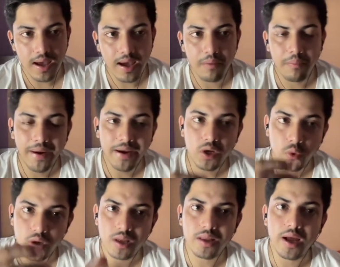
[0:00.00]
and by
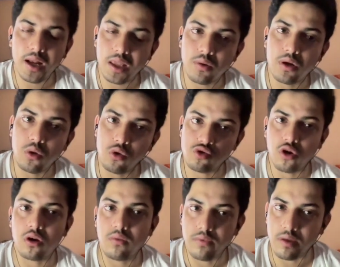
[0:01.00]
doing that they will lose
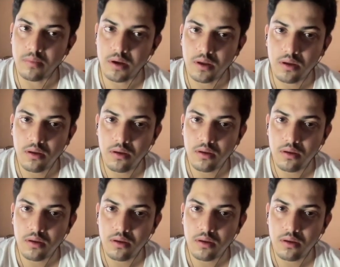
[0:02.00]
all of their money